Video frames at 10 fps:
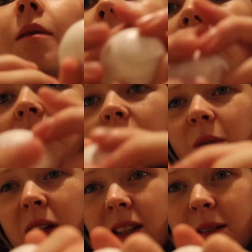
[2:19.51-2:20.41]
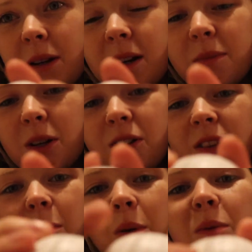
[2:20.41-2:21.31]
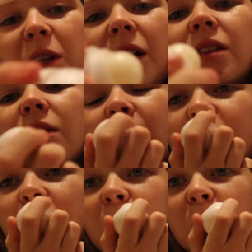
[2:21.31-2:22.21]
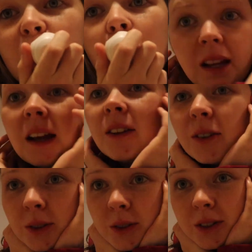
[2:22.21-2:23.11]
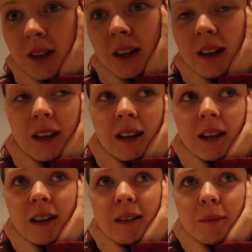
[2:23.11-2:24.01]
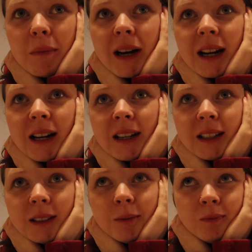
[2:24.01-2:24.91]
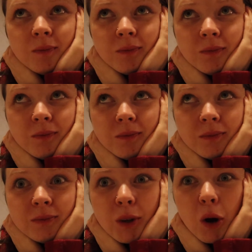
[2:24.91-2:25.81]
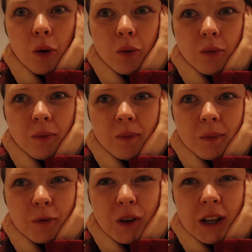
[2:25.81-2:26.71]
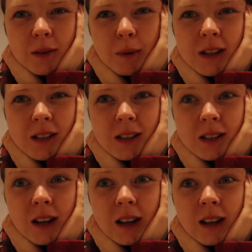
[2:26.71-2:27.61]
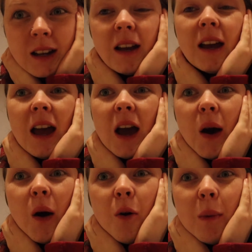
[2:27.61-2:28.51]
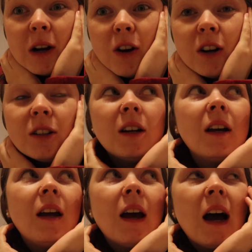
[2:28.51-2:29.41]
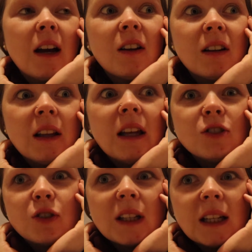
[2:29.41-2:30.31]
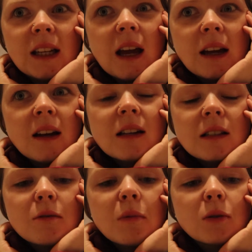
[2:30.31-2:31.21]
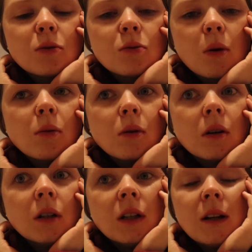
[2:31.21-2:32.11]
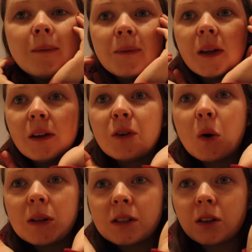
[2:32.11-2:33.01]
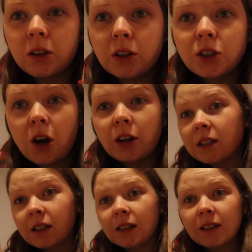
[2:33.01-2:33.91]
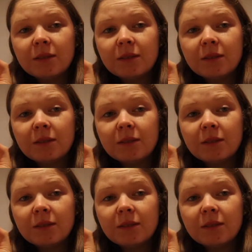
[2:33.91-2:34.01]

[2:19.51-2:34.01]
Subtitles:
my EOS lip balm because I'm obsessed. I used my oat face mask last night. Oh my god. I could literally eat it. It smells so good. If you go into Lush, honestly,